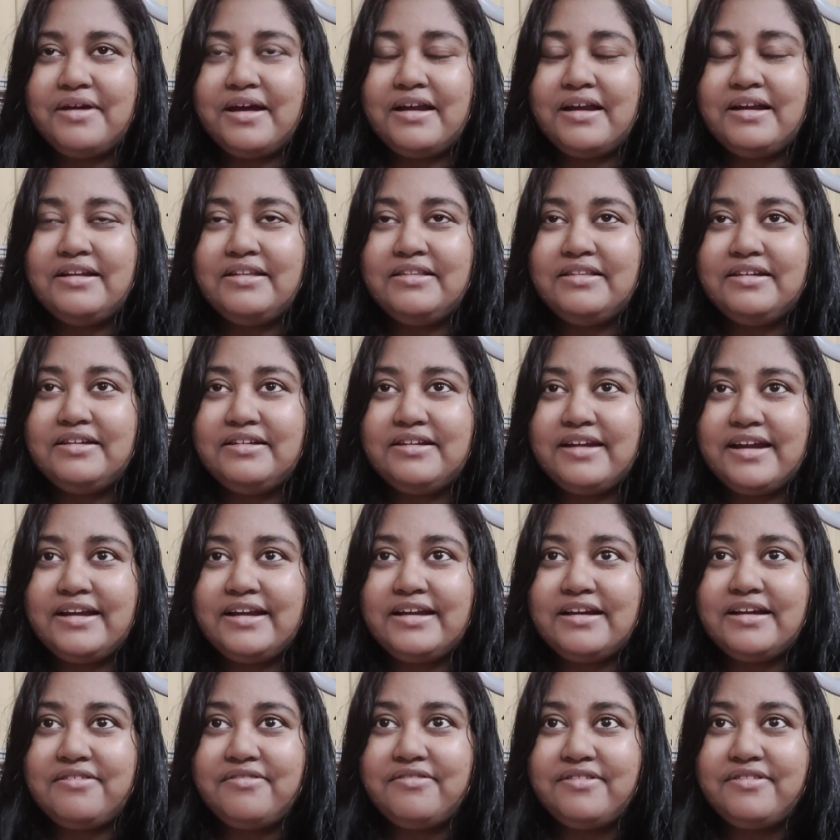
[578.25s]
and the
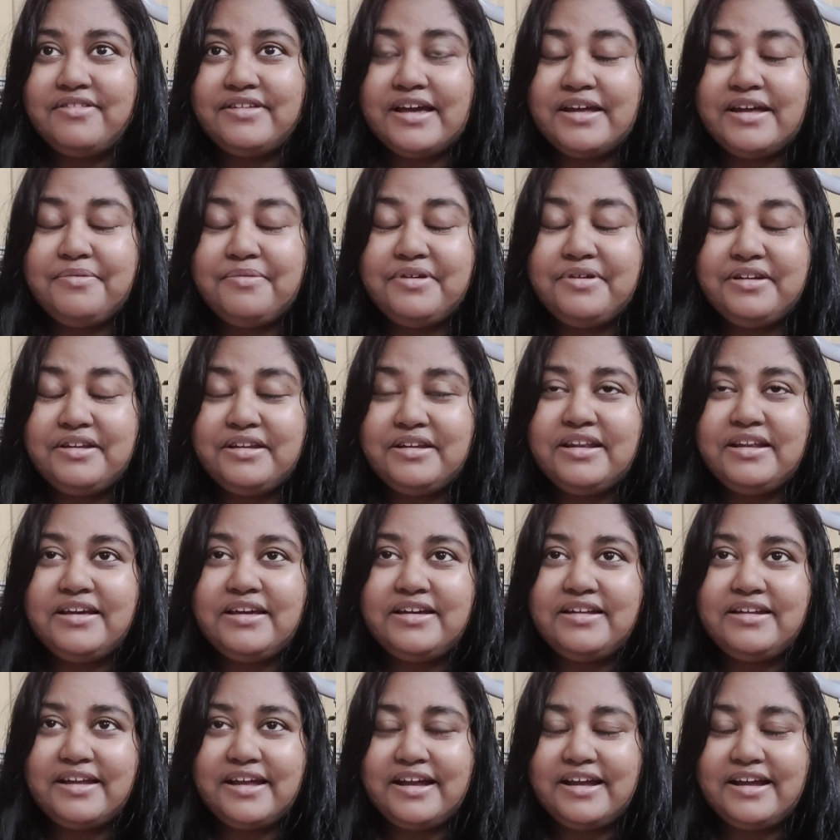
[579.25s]
great covers can be really
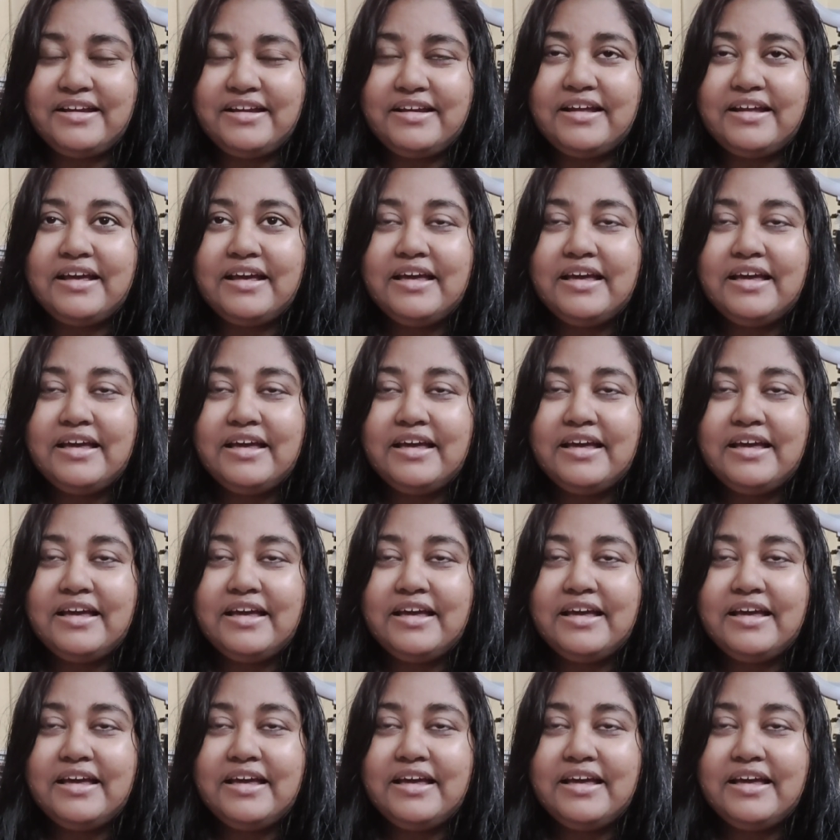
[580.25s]
great.